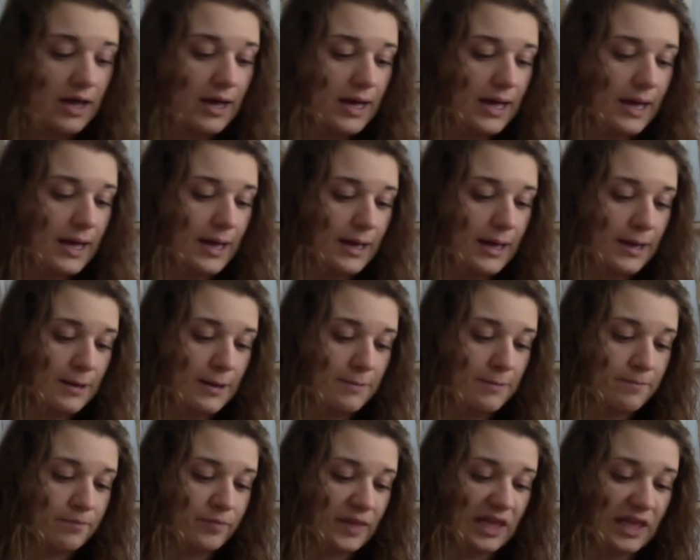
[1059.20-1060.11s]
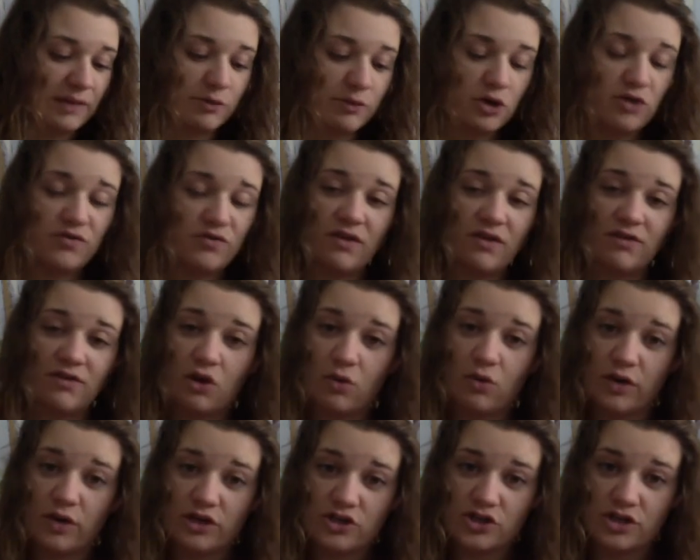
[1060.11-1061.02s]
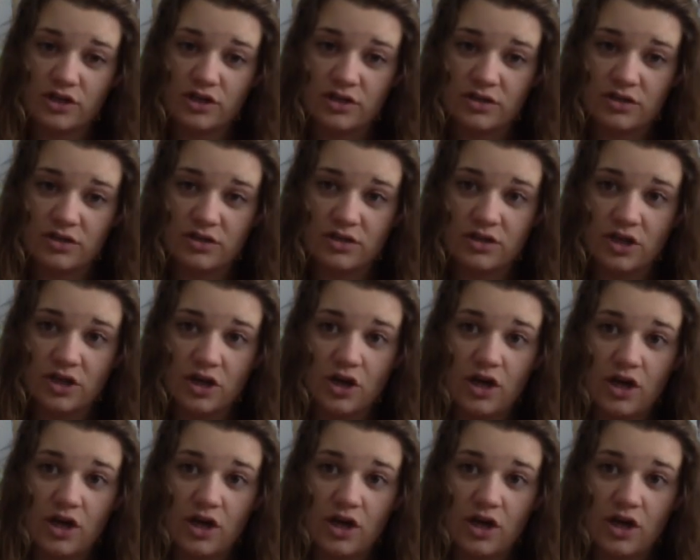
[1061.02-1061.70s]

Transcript: Let me know if you have any questions.